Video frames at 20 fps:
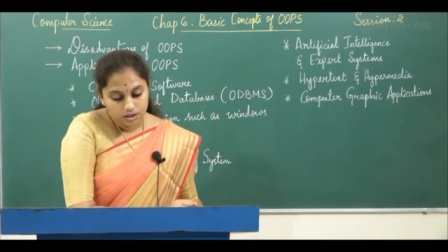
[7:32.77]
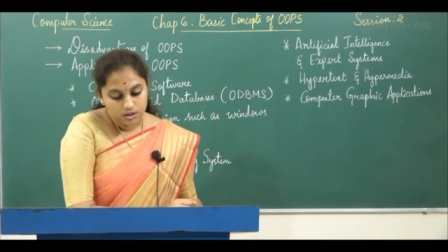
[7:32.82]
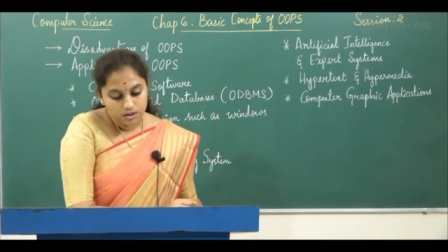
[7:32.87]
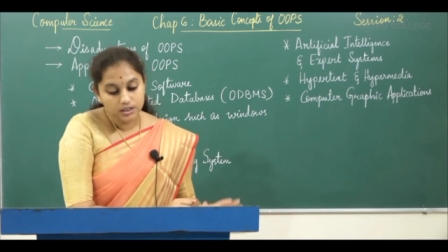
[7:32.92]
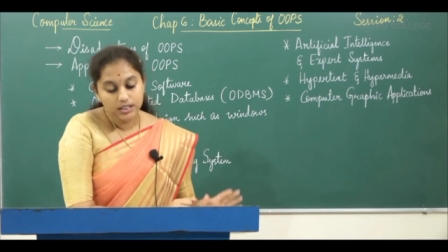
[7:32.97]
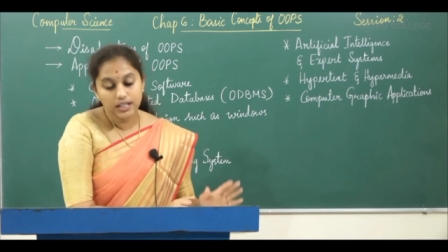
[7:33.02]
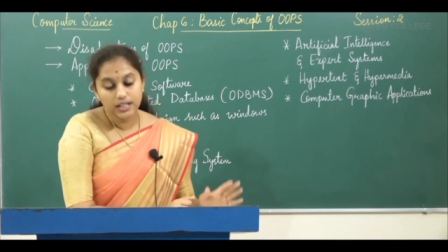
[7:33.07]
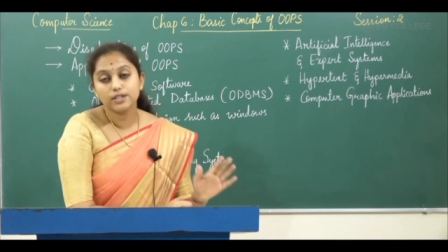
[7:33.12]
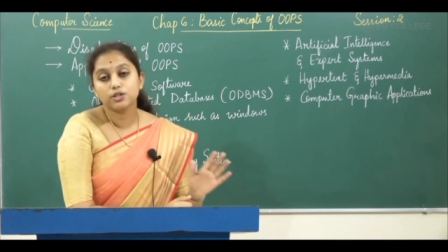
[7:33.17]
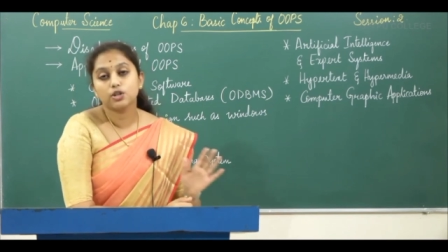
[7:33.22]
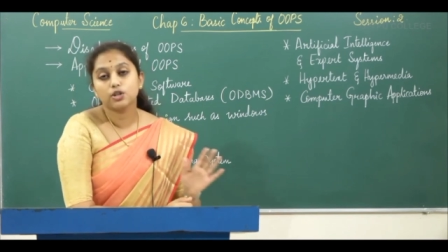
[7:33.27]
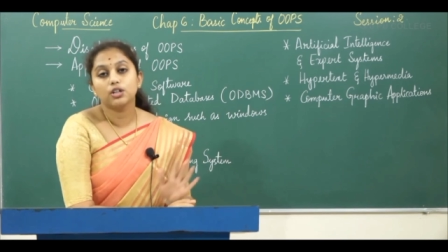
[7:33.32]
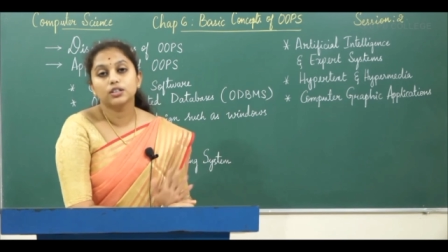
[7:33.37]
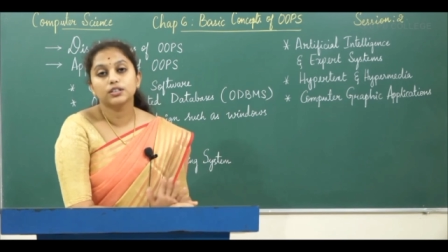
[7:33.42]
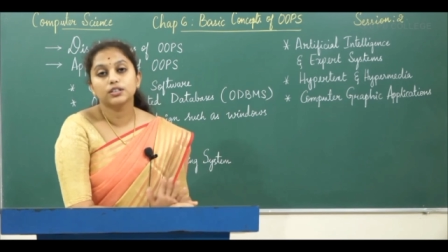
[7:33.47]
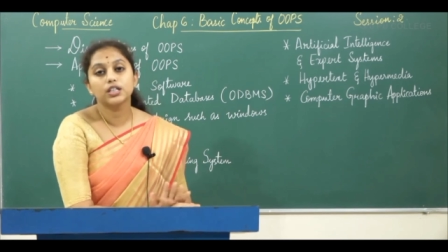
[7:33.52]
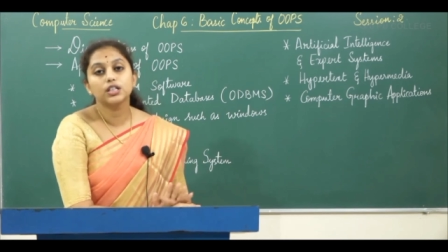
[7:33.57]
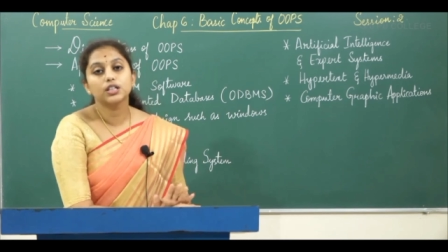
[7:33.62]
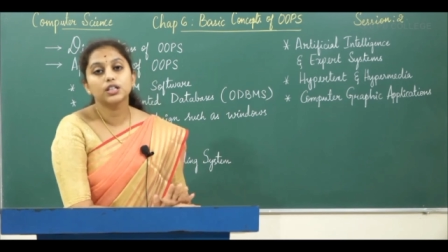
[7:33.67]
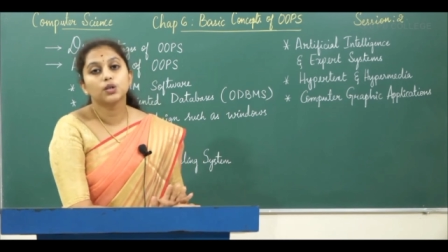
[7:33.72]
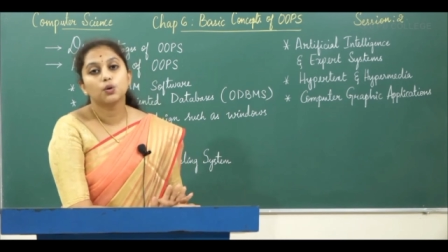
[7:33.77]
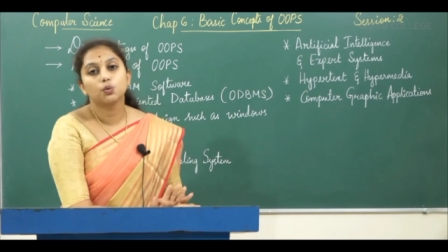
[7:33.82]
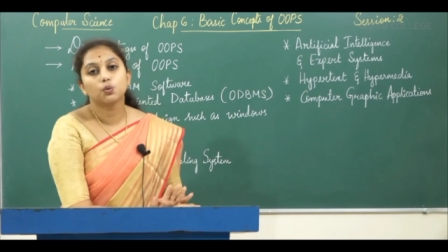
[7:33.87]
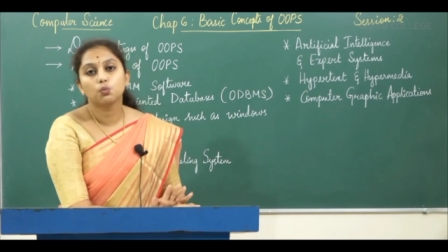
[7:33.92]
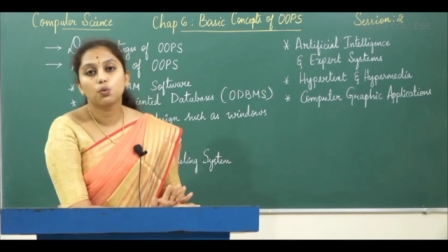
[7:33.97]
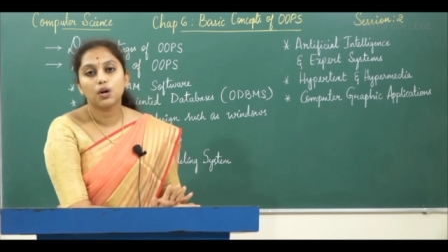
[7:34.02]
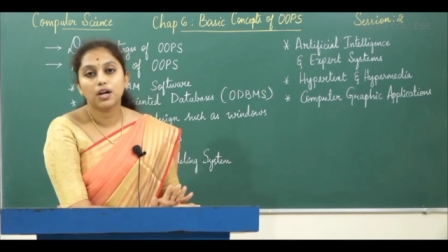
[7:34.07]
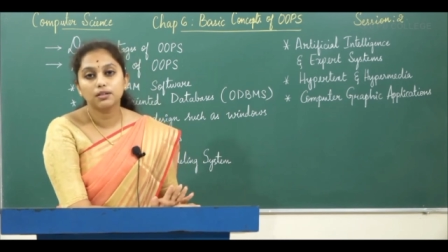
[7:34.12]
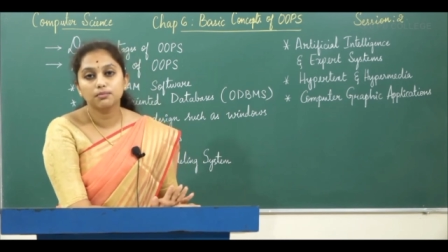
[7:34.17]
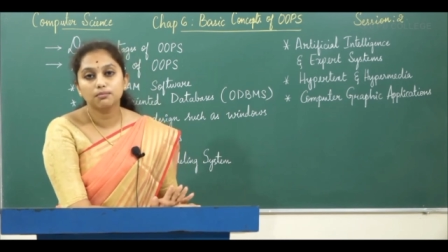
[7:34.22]
So these are all the
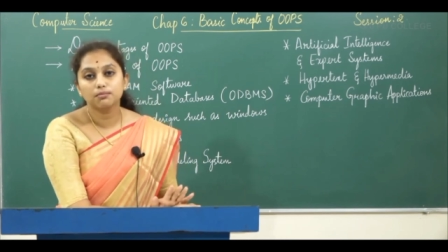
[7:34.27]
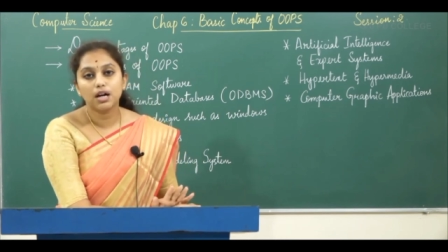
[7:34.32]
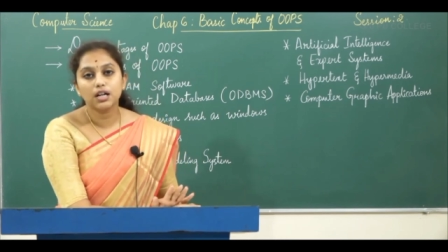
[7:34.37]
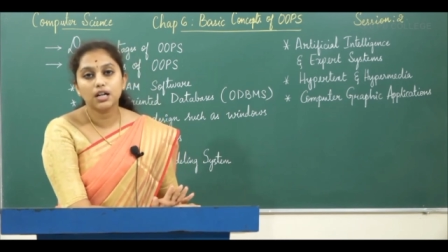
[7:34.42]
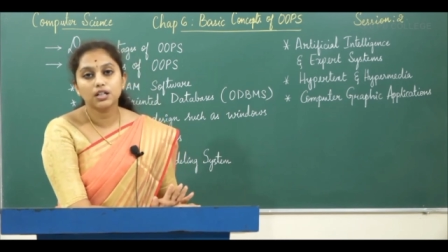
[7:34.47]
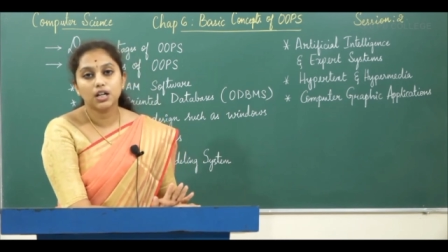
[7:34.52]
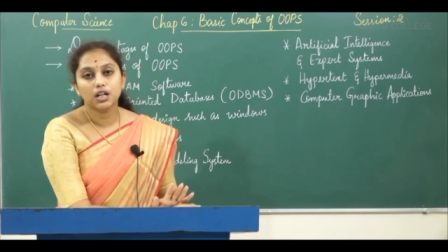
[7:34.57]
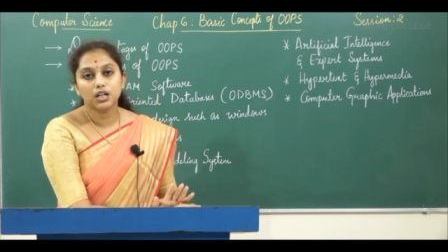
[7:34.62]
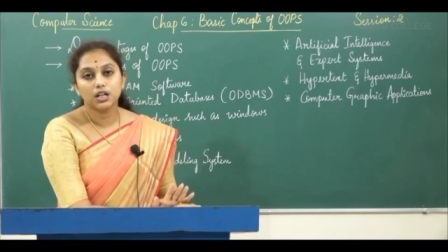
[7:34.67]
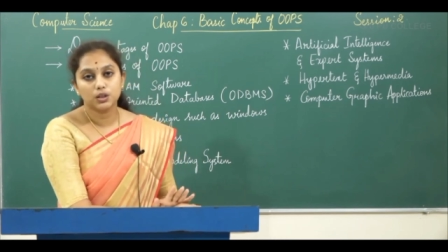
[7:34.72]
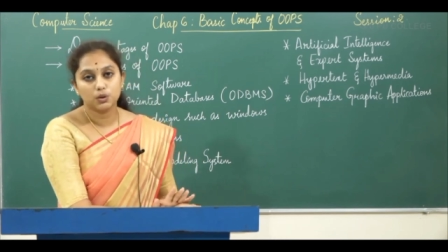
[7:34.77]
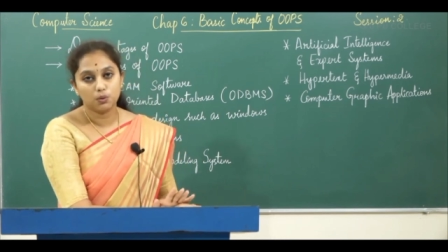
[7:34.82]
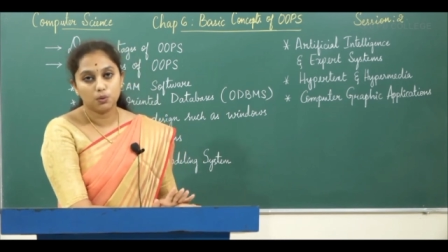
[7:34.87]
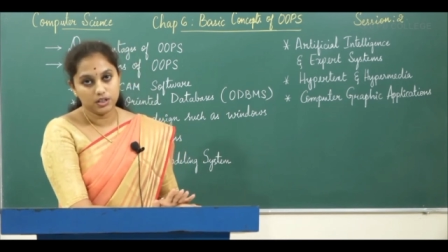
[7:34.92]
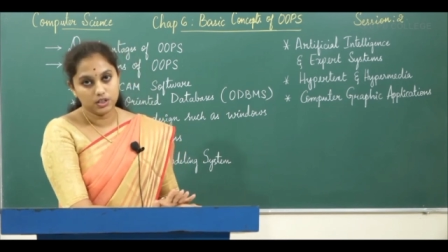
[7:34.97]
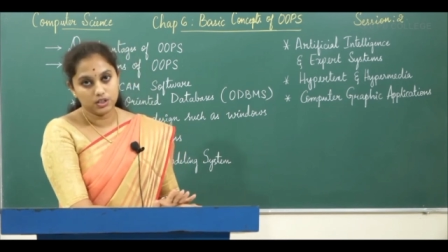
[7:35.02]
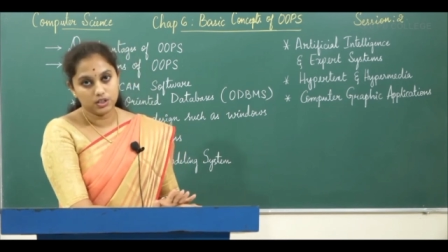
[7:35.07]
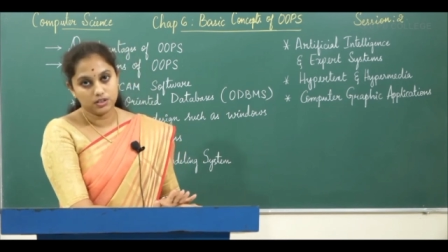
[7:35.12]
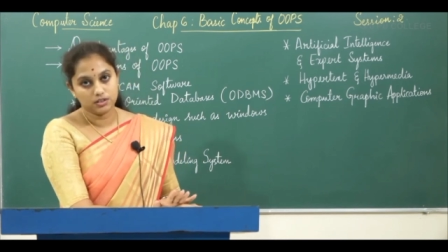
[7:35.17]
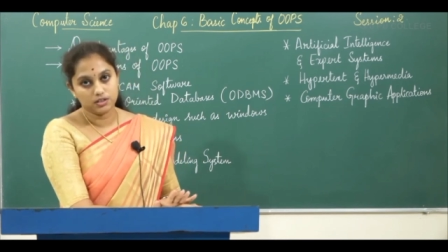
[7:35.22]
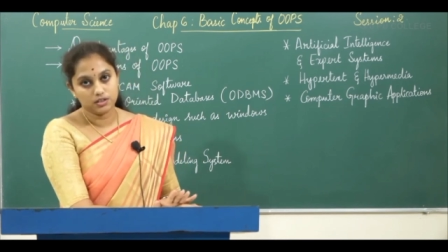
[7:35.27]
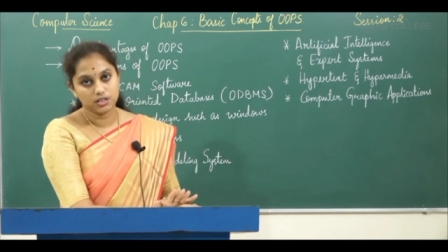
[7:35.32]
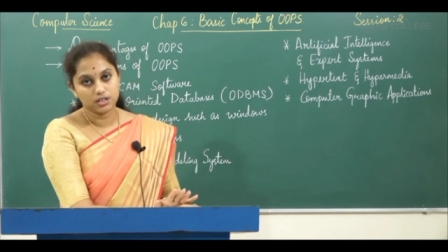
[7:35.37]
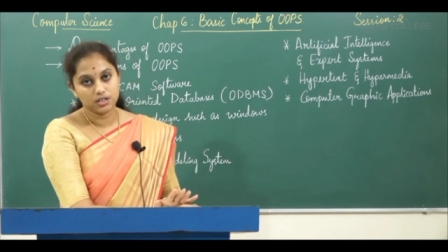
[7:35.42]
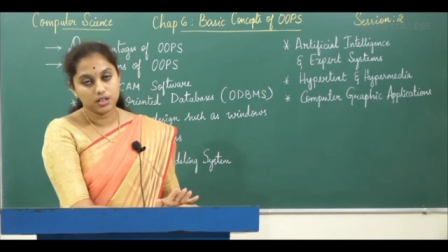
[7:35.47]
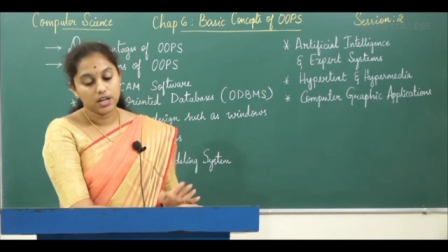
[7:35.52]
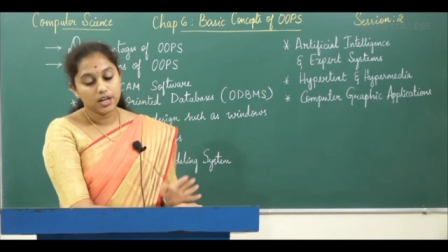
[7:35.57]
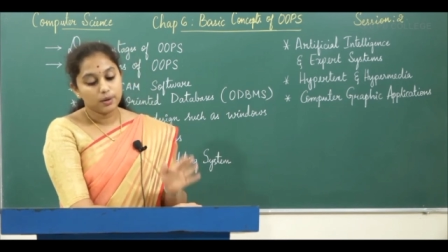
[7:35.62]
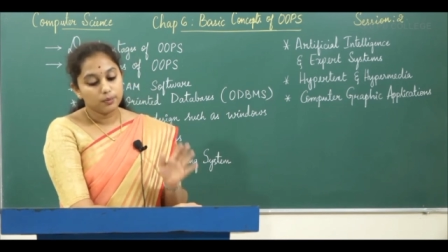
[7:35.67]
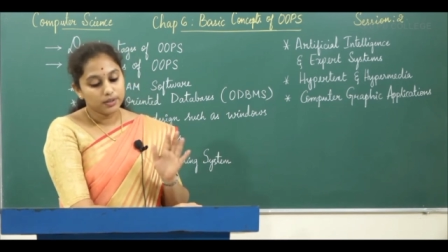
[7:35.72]
1 mark questions.